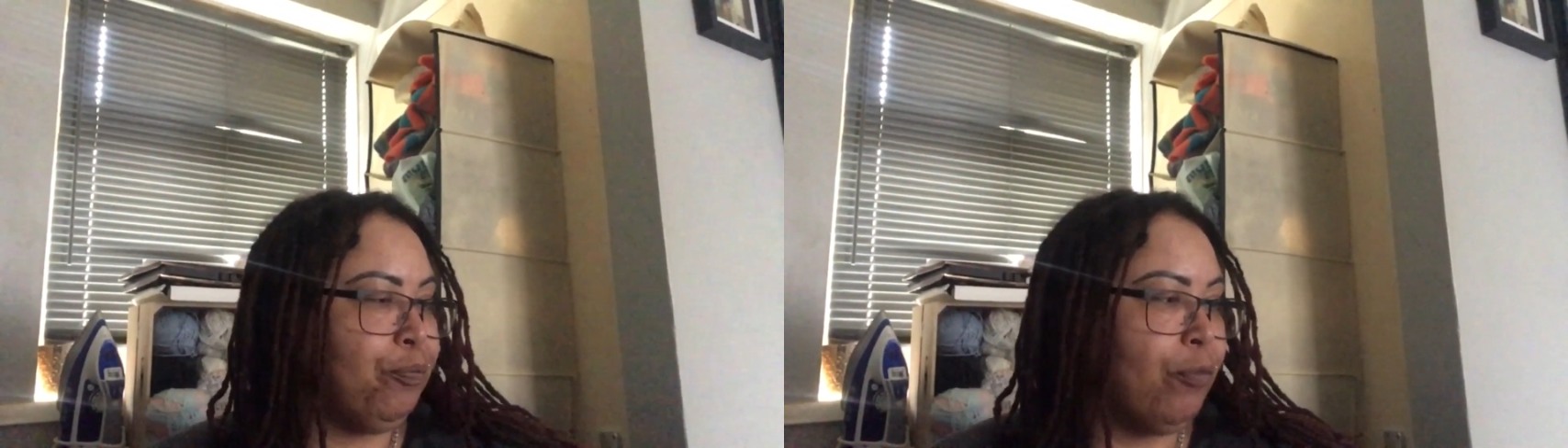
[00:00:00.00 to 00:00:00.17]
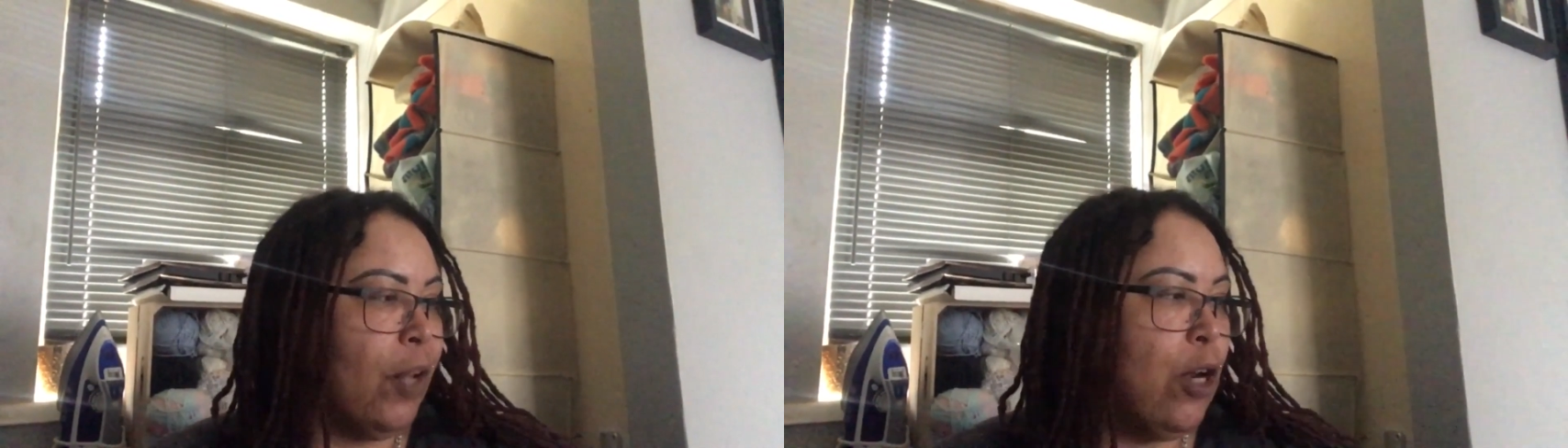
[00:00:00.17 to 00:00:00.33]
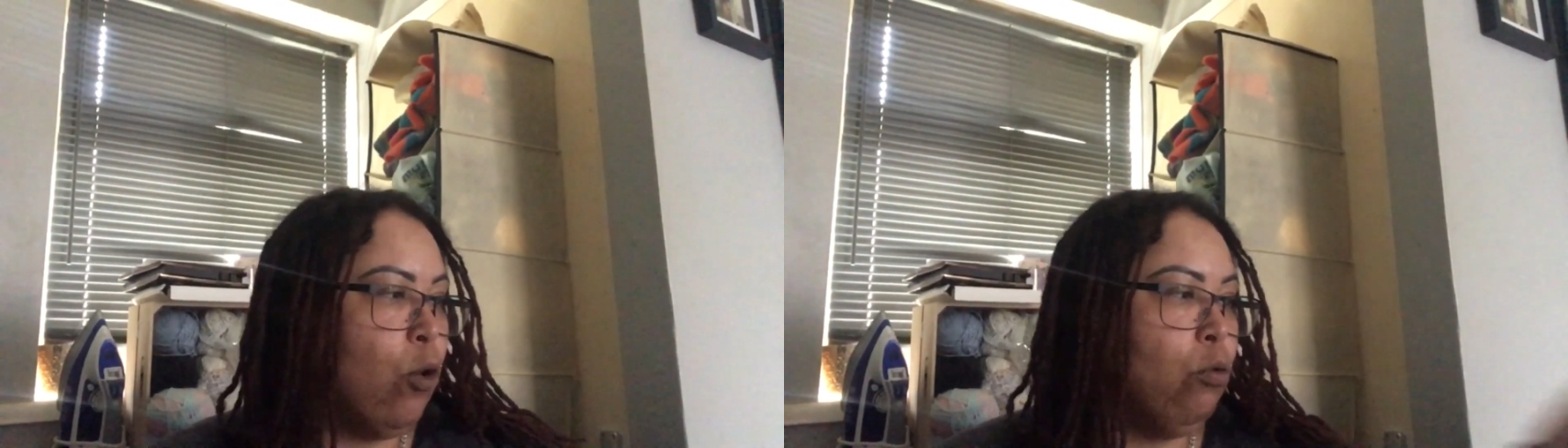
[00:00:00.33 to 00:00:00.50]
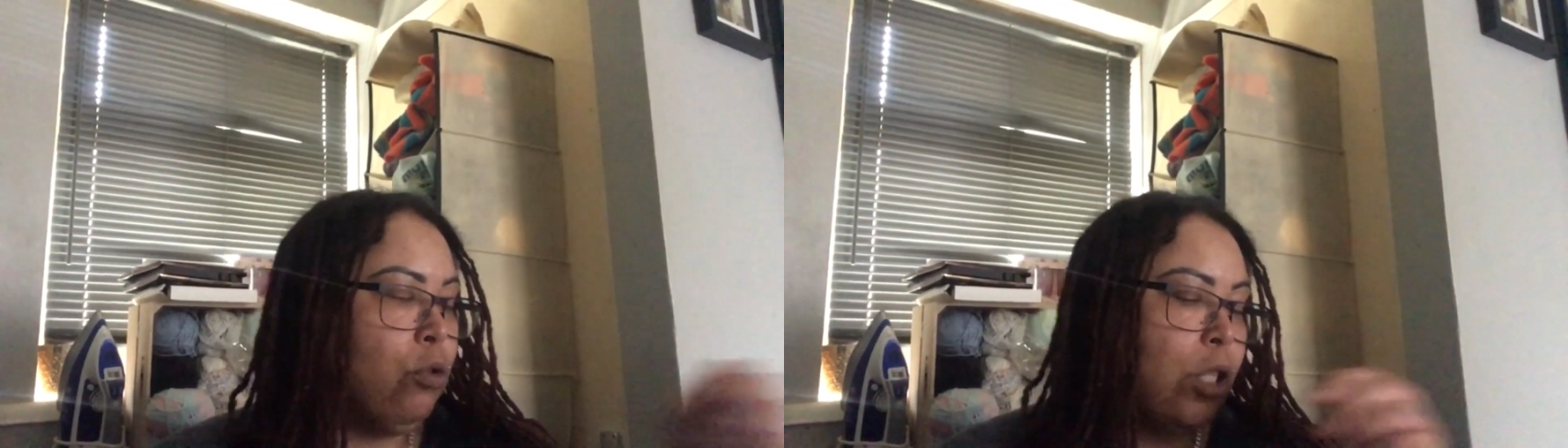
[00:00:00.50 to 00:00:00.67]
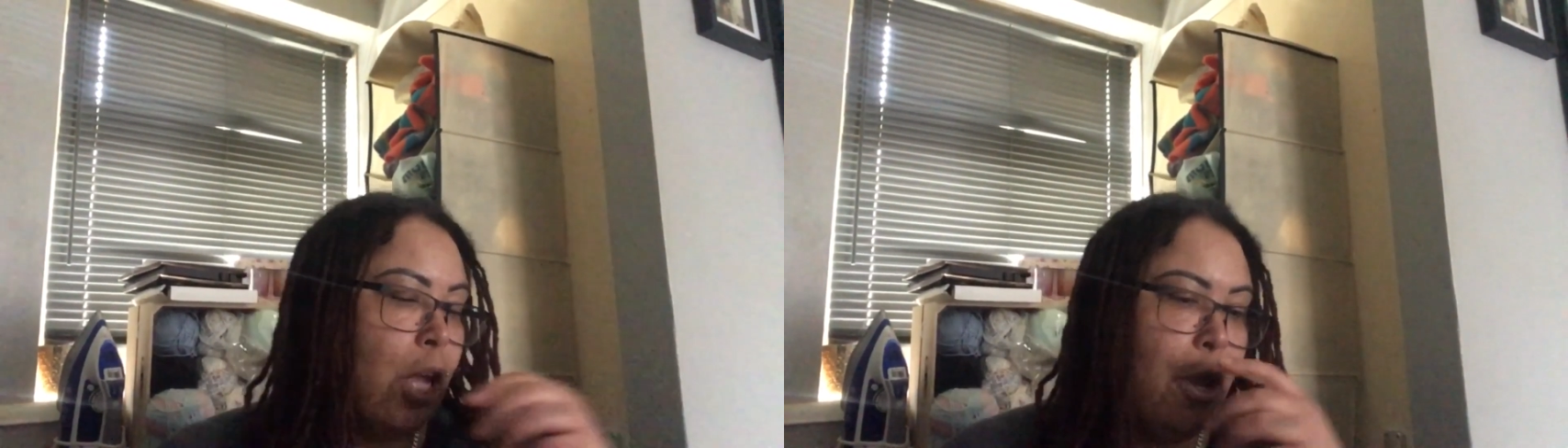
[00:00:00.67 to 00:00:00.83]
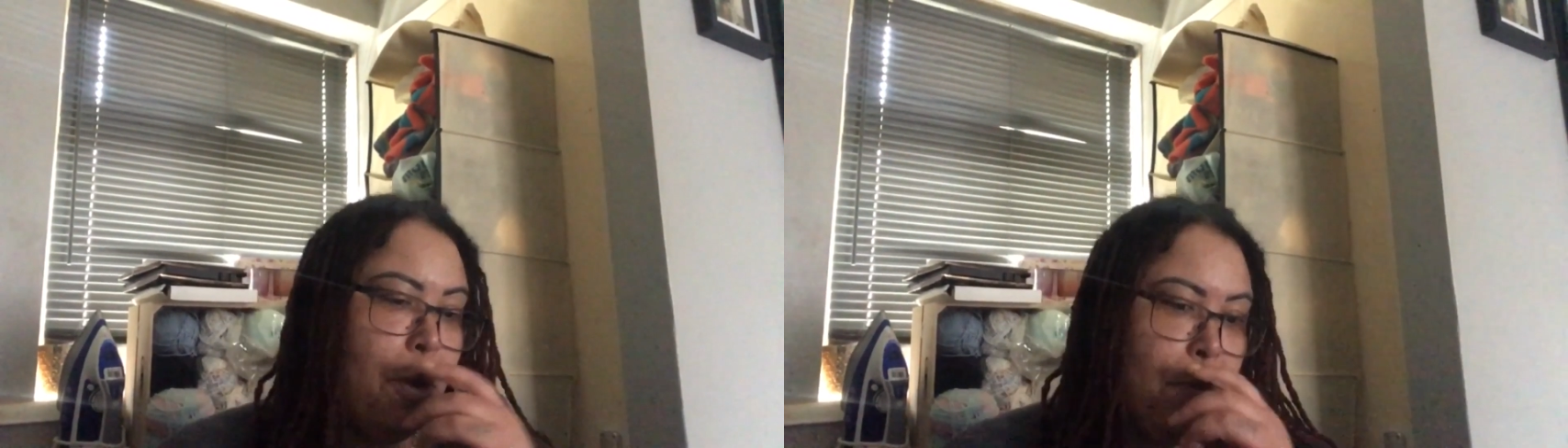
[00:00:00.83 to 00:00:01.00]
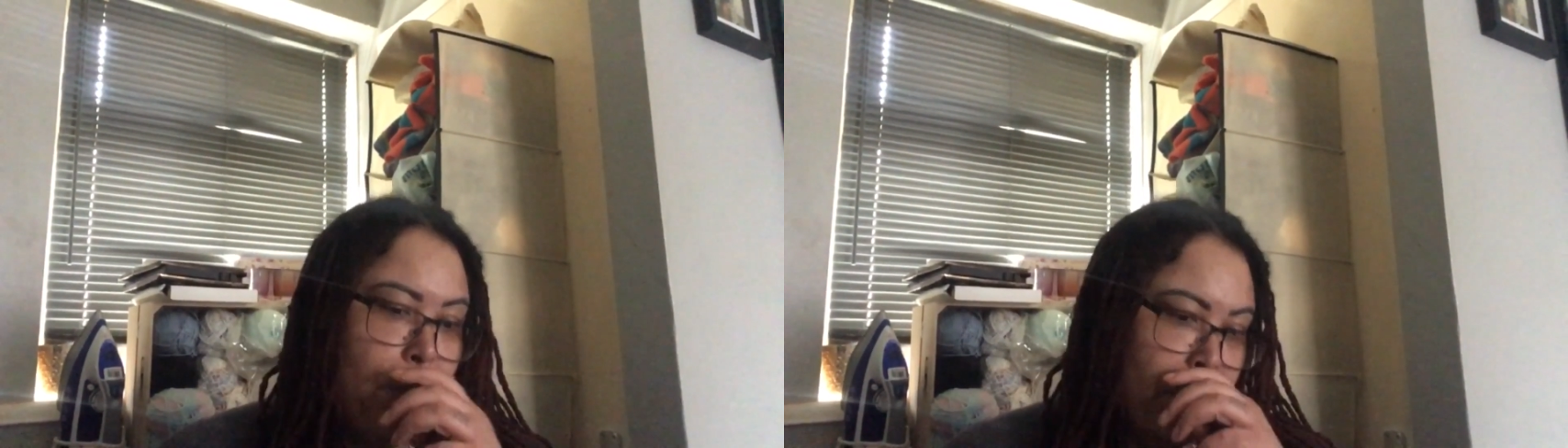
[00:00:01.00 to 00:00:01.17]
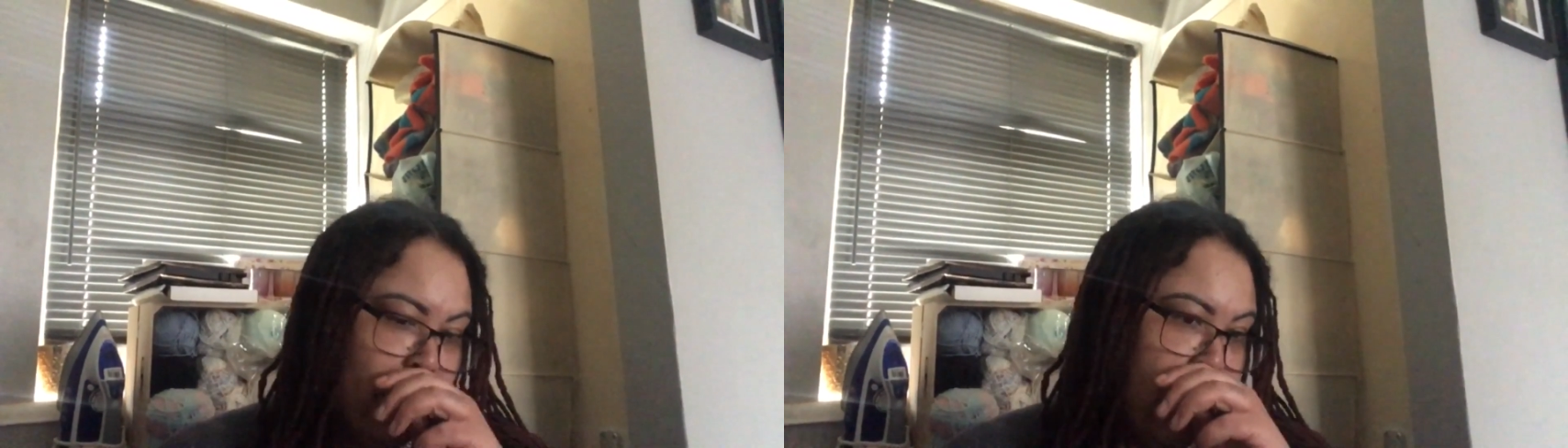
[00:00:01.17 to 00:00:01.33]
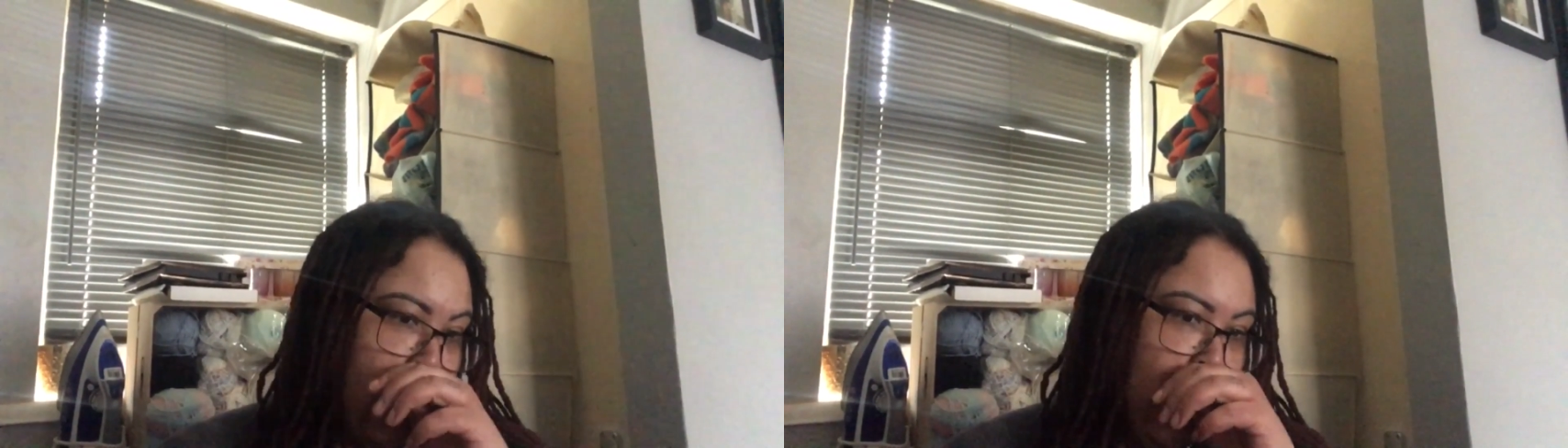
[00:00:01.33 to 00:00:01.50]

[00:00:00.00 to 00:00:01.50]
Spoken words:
Then also the